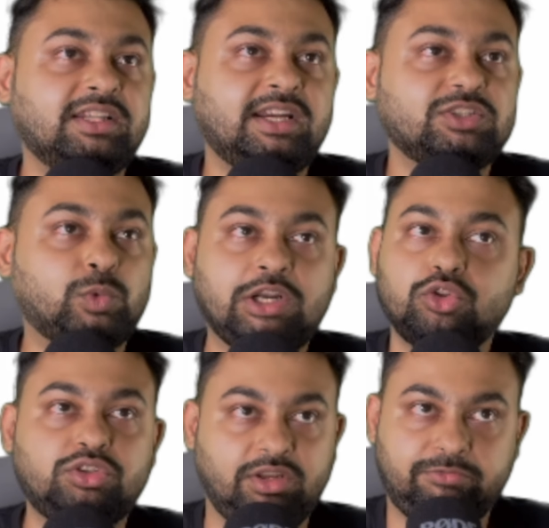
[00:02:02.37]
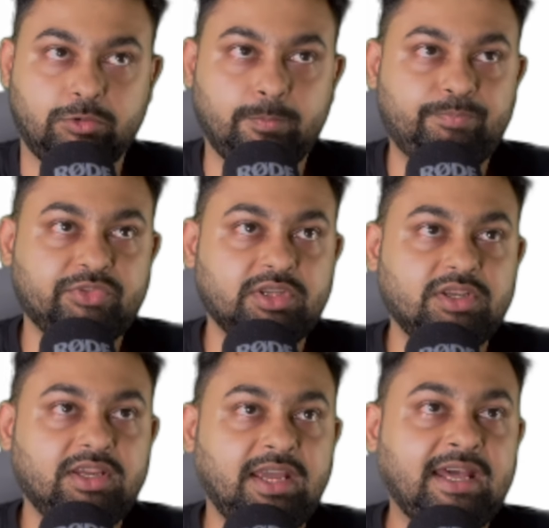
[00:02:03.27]
is 1, 2, 3, 4,
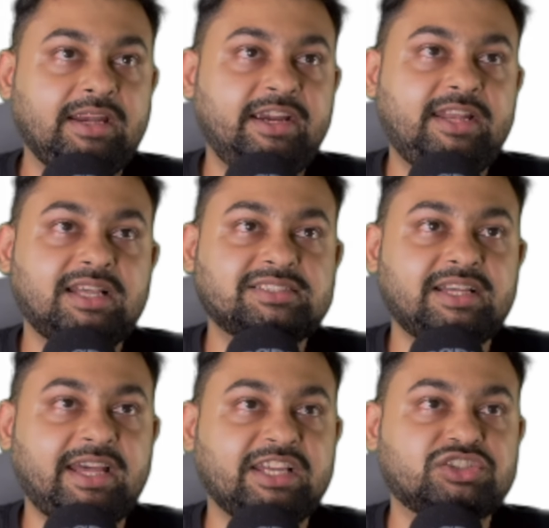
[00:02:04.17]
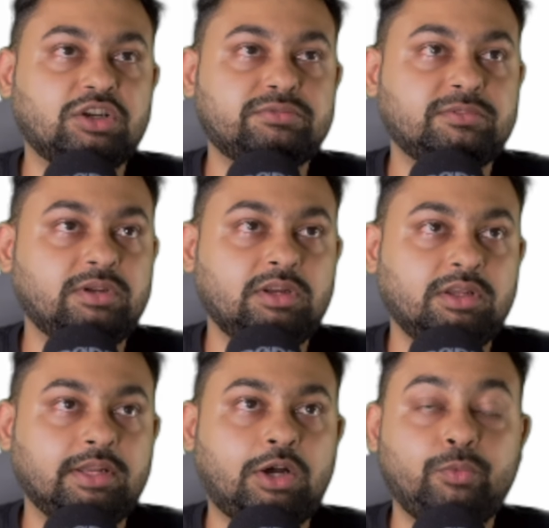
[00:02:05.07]
and it has a hash of,
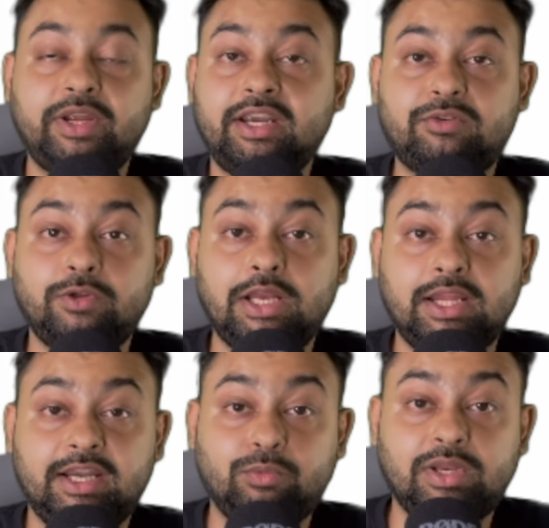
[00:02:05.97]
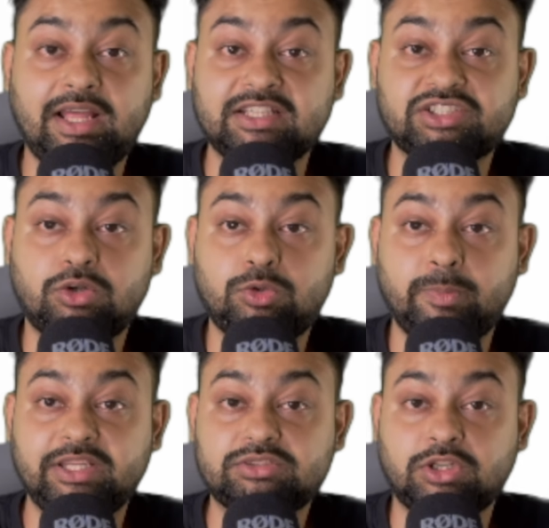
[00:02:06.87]
now it will hash out
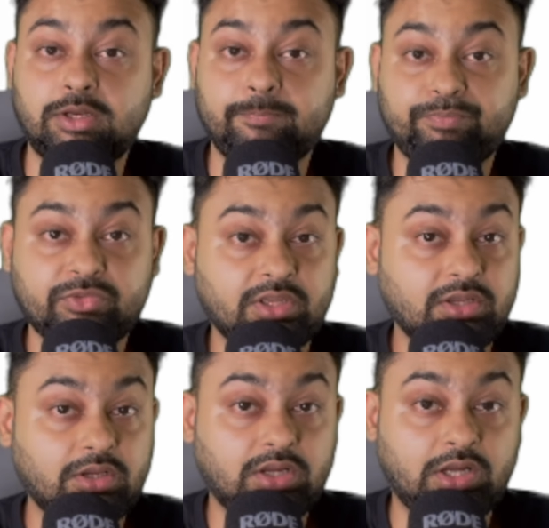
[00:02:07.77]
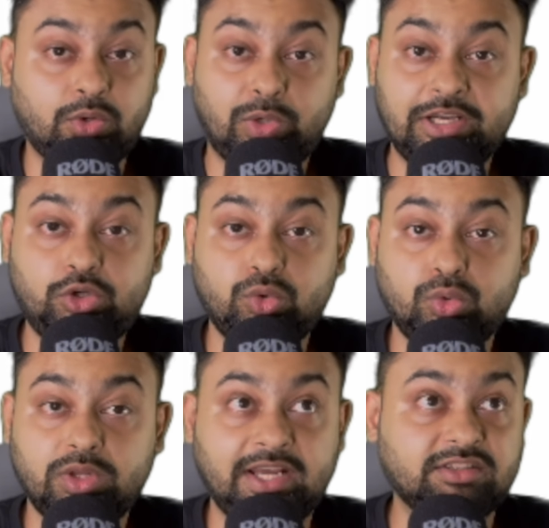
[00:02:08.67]
based on 1,
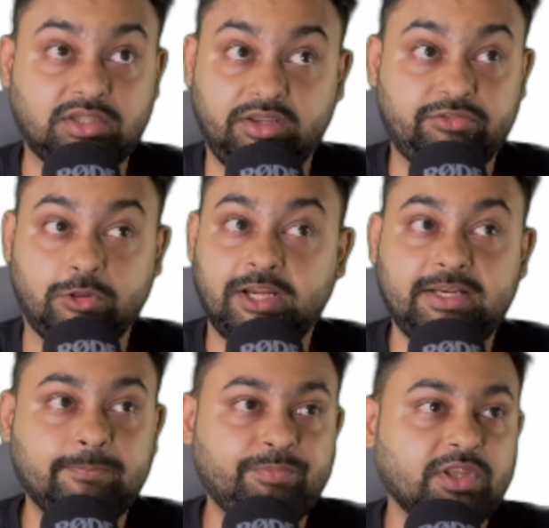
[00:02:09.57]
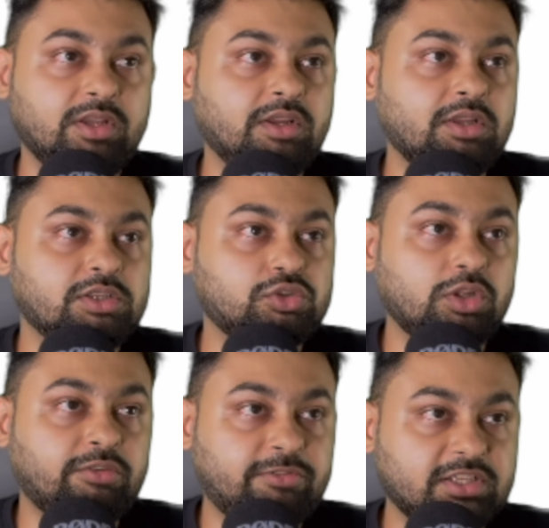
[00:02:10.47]
2, and 3, 4, right? So
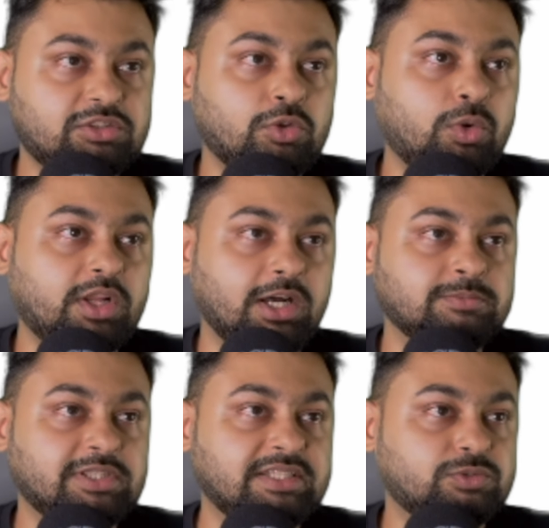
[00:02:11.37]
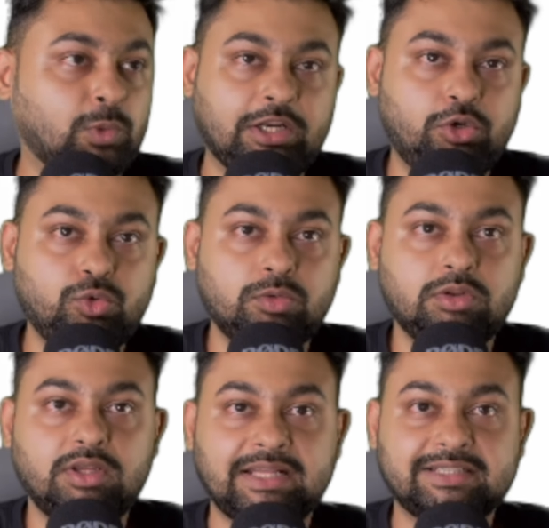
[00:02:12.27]
the first node comes as 1, 2,
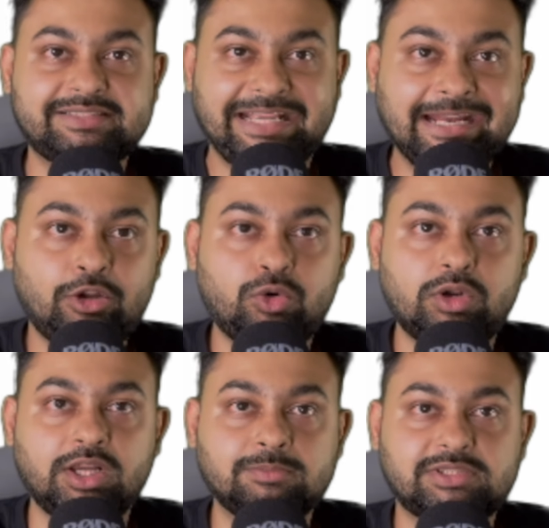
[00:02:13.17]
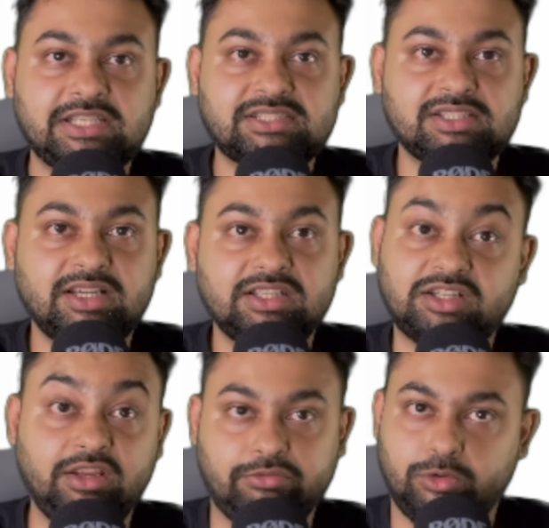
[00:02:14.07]
and the second node comes as
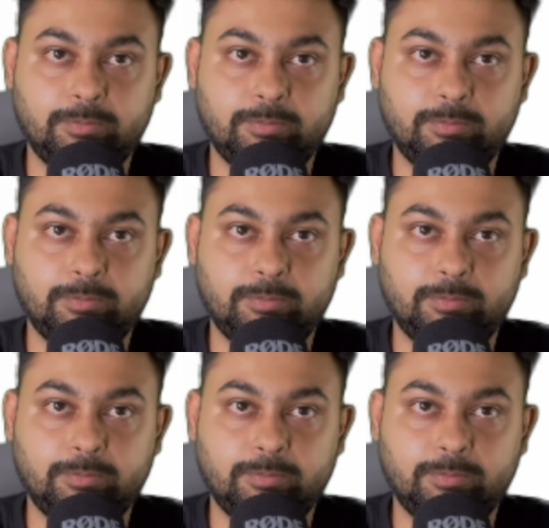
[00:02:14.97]
3, 4.